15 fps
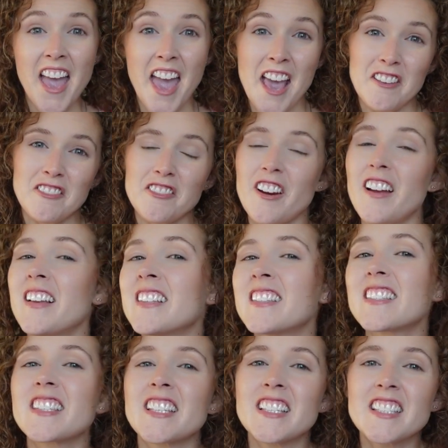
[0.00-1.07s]
Hey
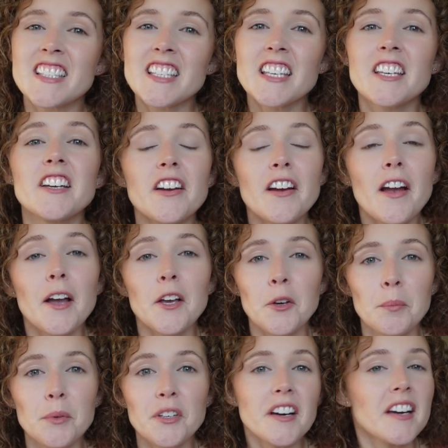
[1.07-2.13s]
friends, Lindsay here. I
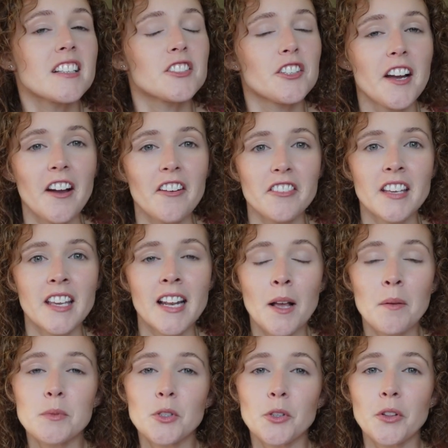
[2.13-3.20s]
hope you guys are having an
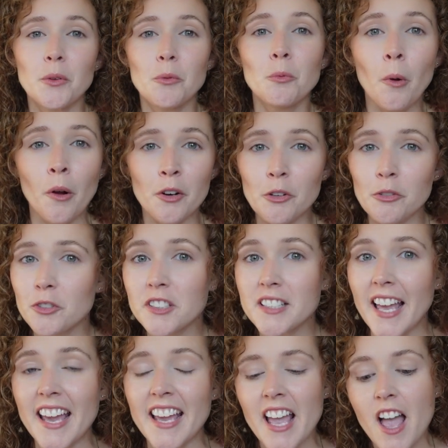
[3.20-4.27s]
absolutely wonderful
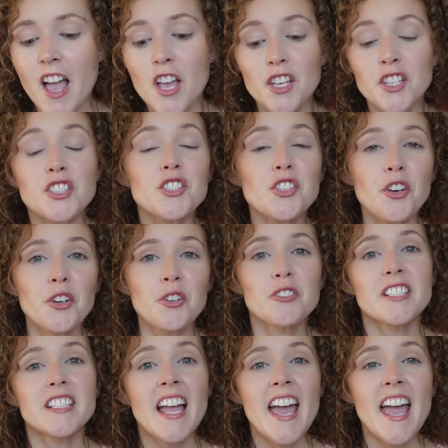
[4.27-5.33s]
day. So
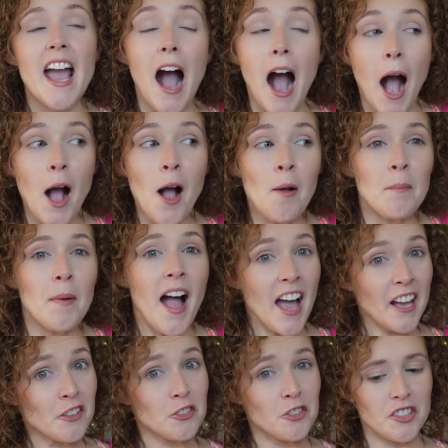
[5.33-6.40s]
today I'm
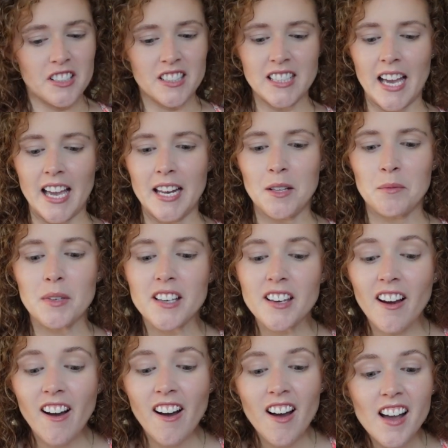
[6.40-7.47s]
extra excited
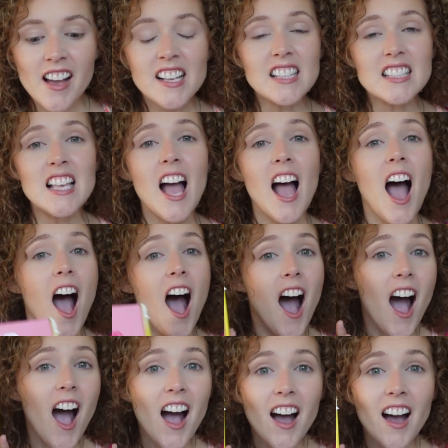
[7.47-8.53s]
because
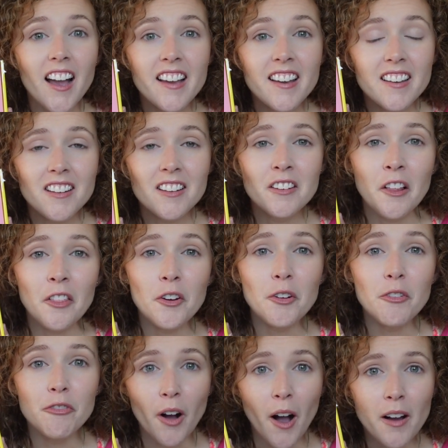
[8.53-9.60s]
I got another
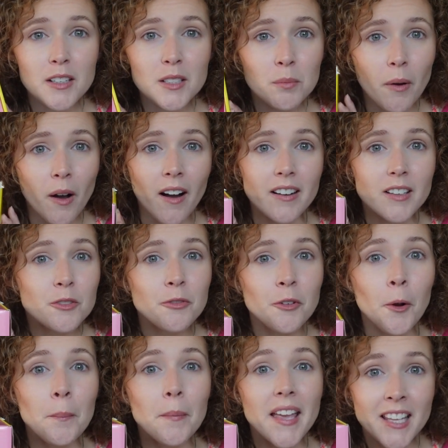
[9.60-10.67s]
VoxBox
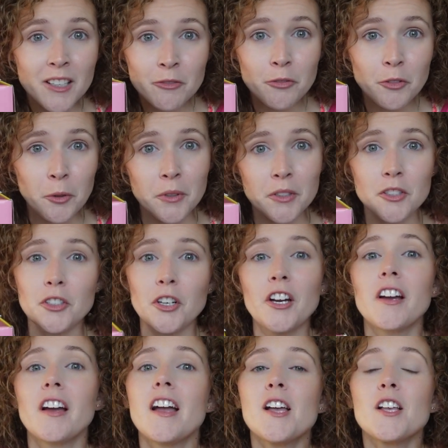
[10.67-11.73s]
from Influenster.